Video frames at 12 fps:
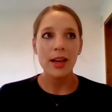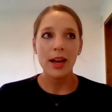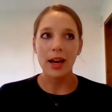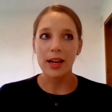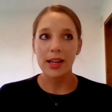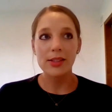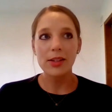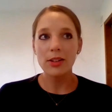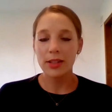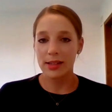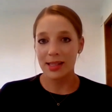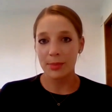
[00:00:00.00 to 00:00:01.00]
uh,
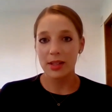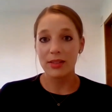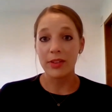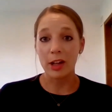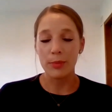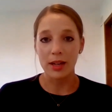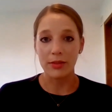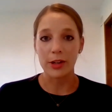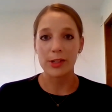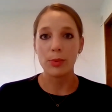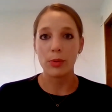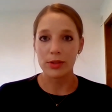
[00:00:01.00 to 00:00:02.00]
consult on some of the development of our
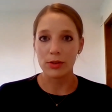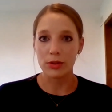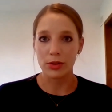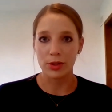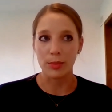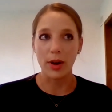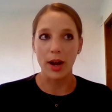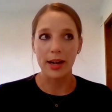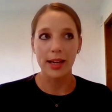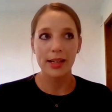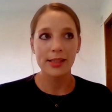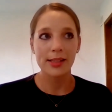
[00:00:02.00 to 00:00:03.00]
sports nutrition
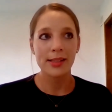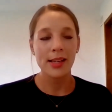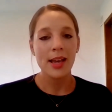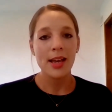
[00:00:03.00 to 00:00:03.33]
products.